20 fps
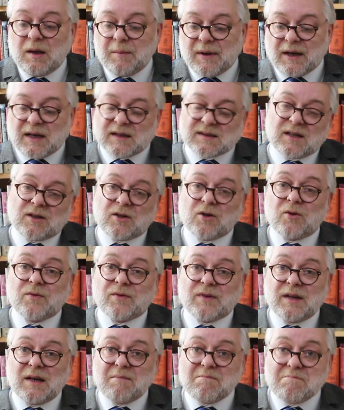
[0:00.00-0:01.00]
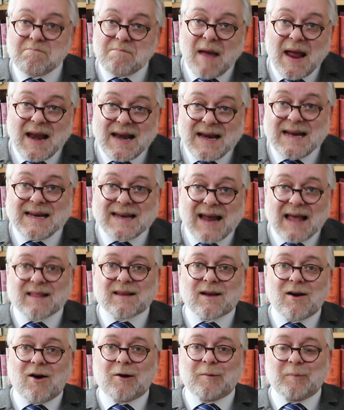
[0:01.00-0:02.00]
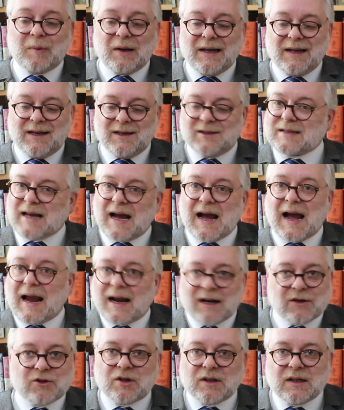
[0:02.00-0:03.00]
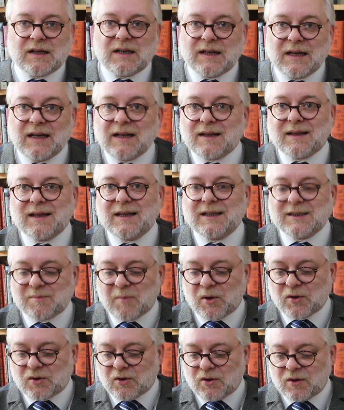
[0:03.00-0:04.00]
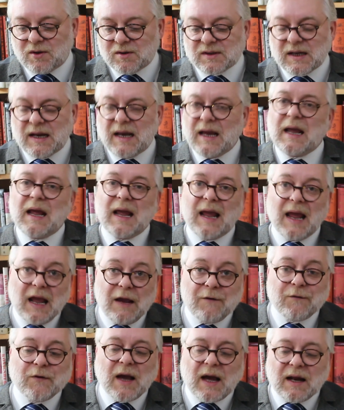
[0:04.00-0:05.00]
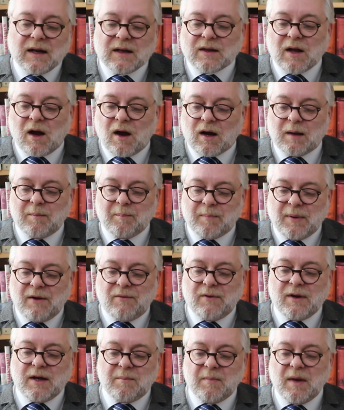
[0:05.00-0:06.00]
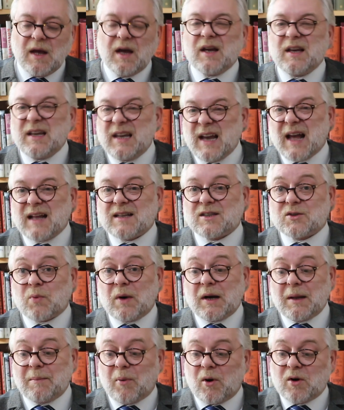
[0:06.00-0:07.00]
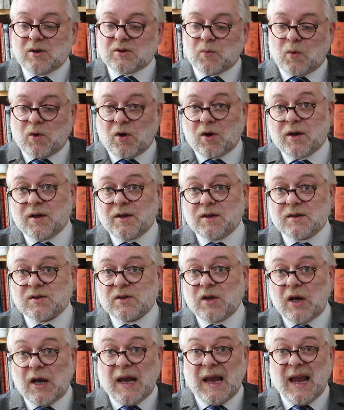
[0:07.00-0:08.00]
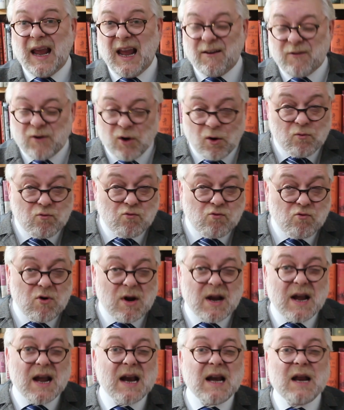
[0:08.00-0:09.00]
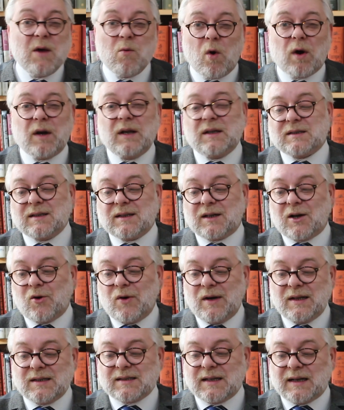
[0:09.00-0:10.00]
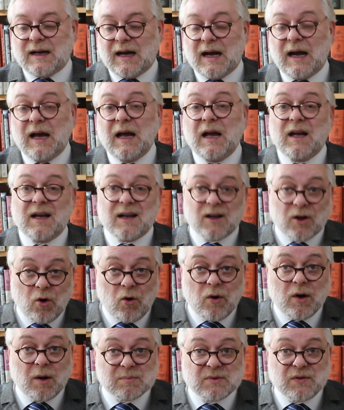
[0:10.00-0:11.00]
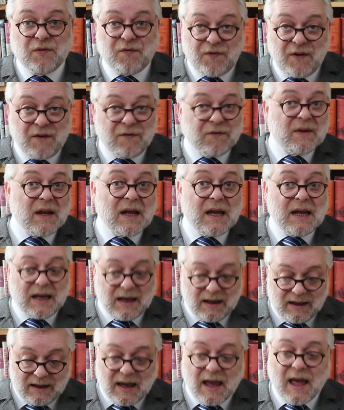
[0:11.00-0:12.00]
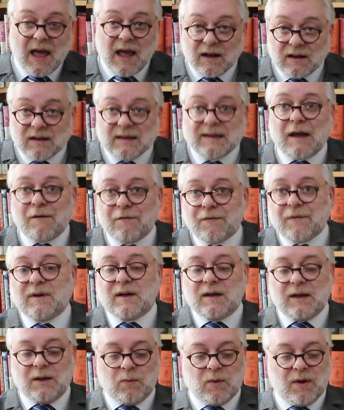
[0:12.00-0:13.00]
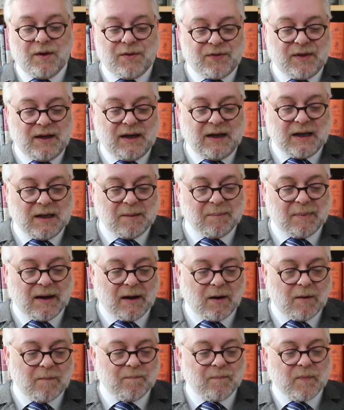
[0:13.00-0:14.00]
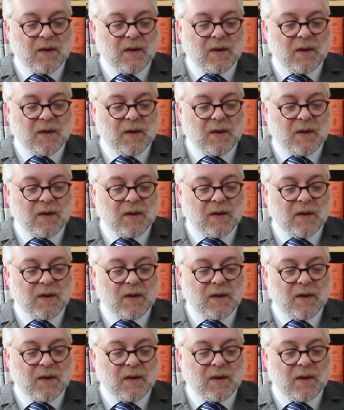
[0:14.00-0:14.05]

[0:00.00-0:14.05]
because I don't think many Deathguard players actually need these models. If you had a Dark Imperium, you had 20 Poxwalkers. If you really wanted to go into that, going up to 50, yeah, definitely worth thinking about.